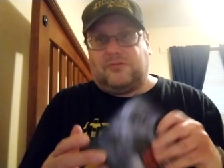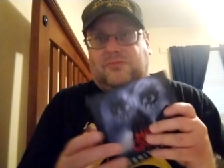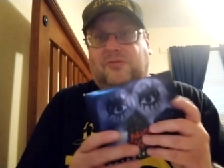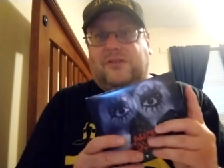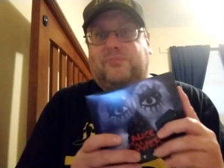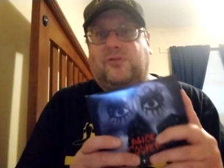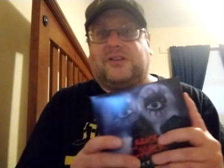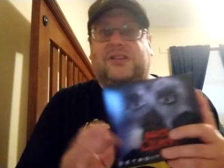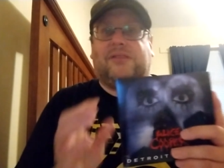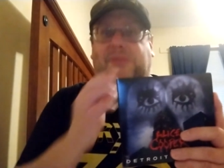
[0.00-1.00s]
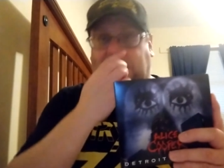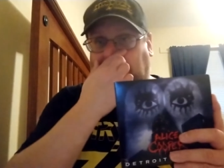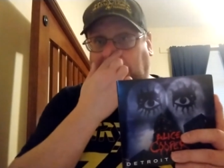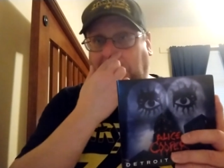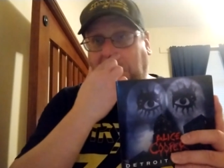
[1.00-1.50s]
with the one point he
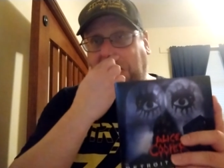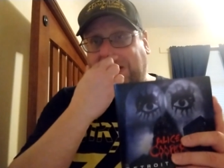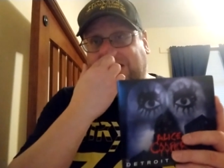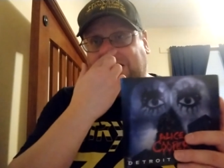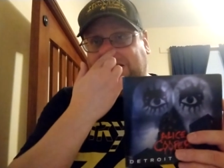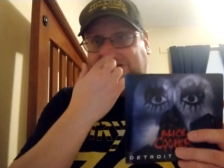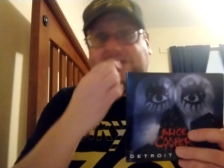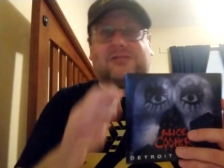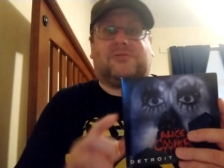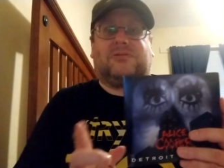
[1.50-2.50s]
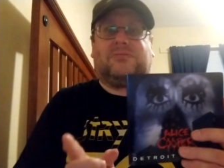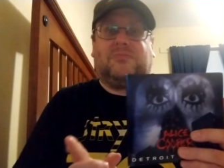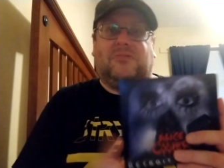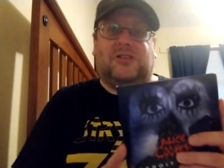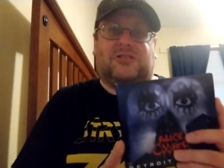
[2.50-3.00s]
made. Is this
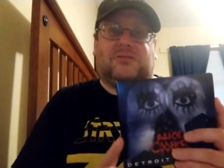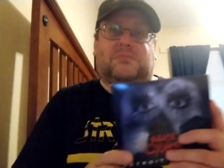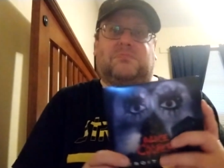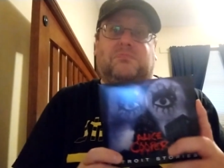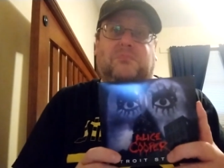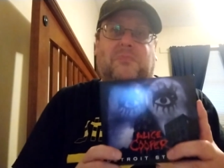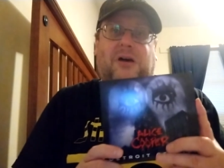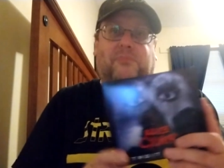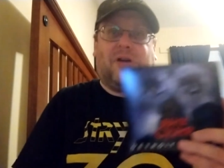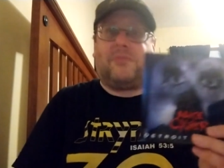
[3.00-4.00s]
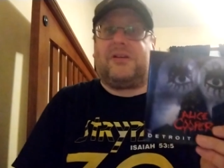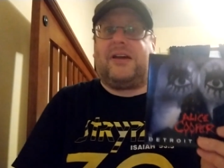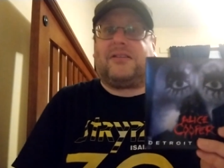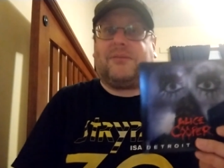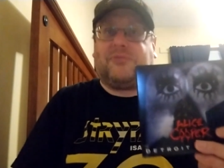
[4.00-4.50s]
this? I'll probably
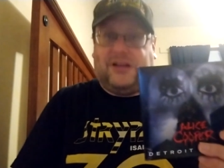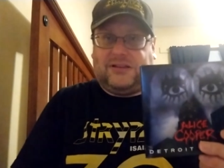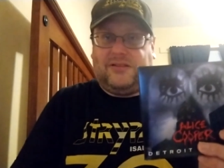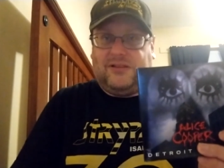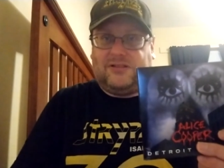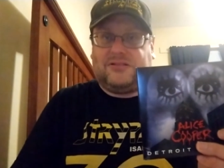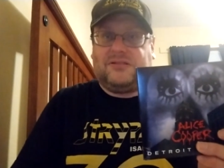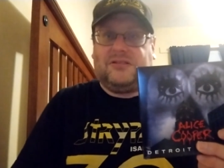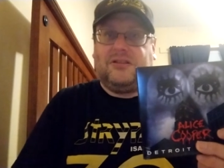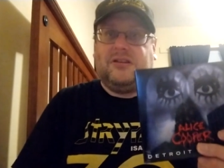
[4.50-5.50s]
end up liking this